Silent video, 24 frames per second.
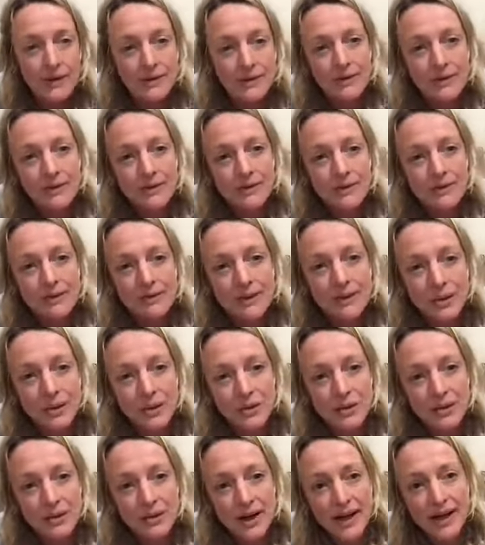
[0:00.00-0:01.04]

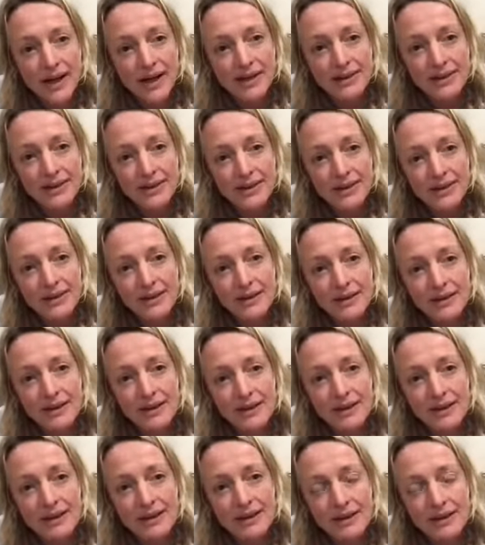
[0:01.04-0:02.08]
Great.
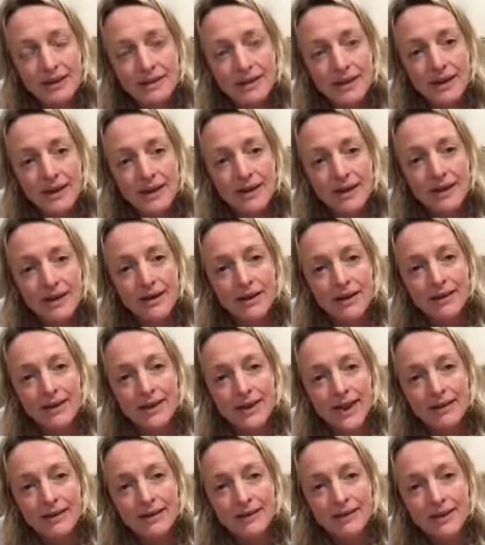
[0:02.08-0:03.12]
Lovely,
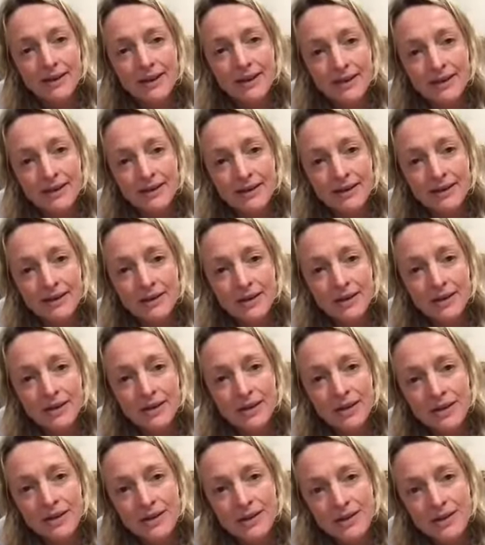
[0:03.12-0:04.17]
Kathy. Good
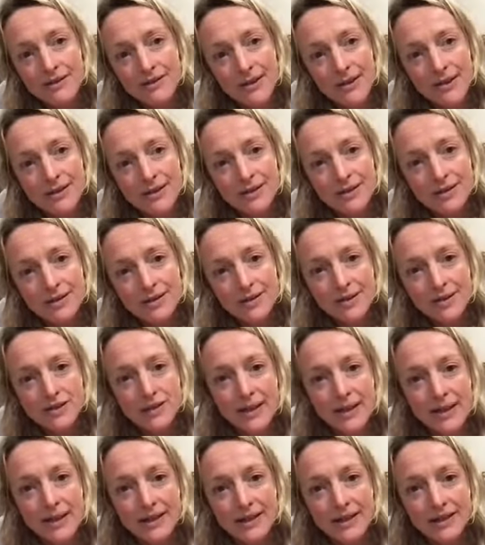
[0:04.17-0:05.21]
in the face and the
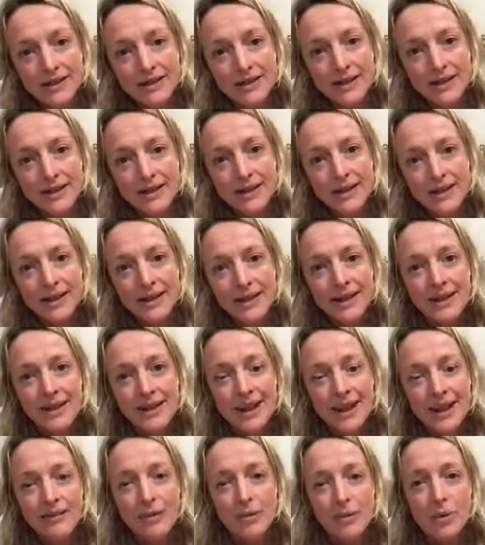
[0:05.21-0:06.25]
forehead.
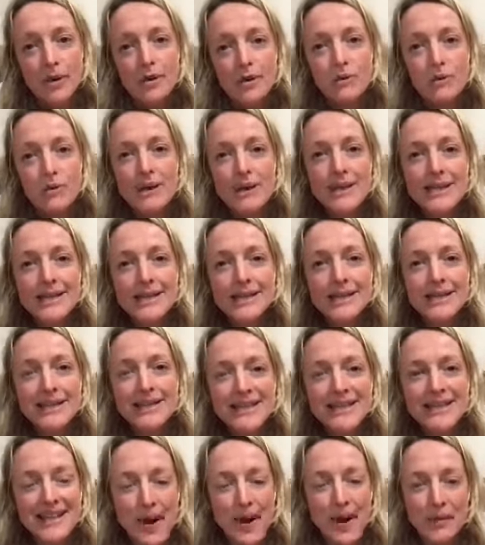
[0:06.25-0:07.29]
Everybody release.
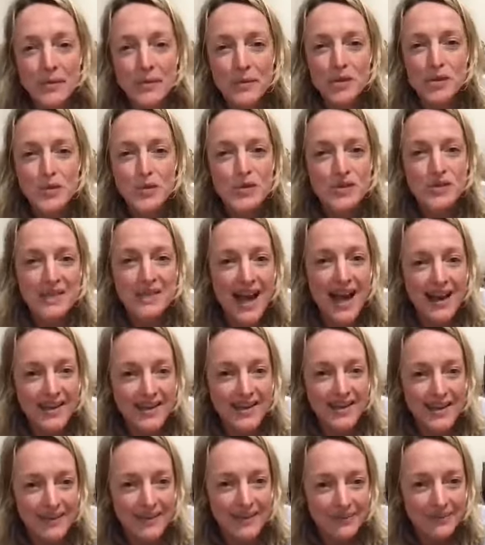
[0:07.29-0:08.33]
Come to
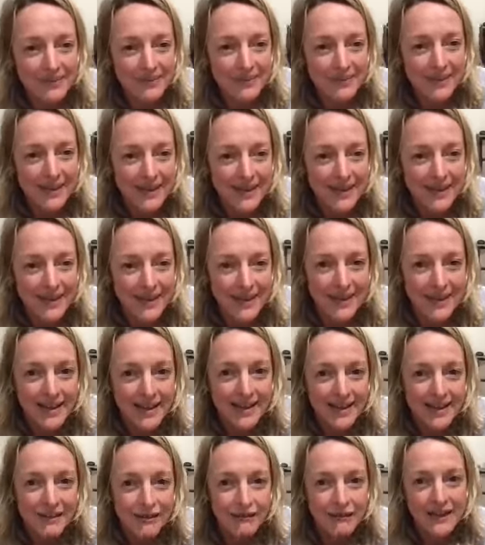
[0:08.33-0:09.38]
standing.
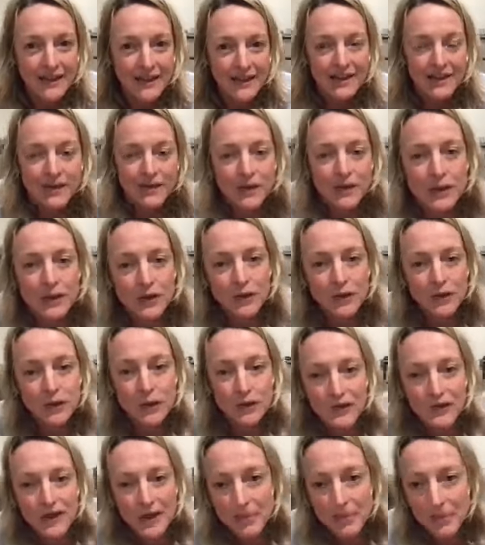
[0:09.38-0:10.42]
Feet 3 or 4 feet
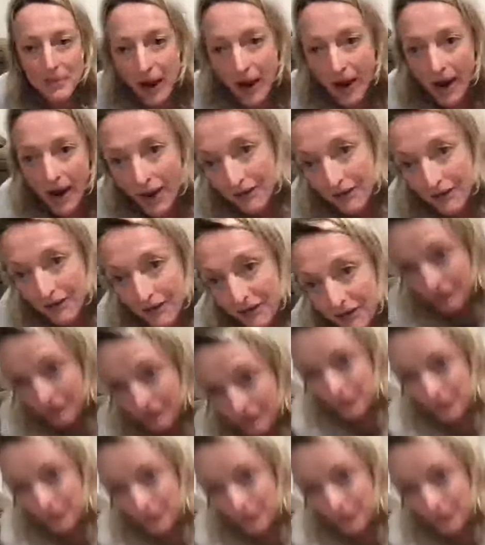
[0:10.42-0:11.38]
apart for forward bend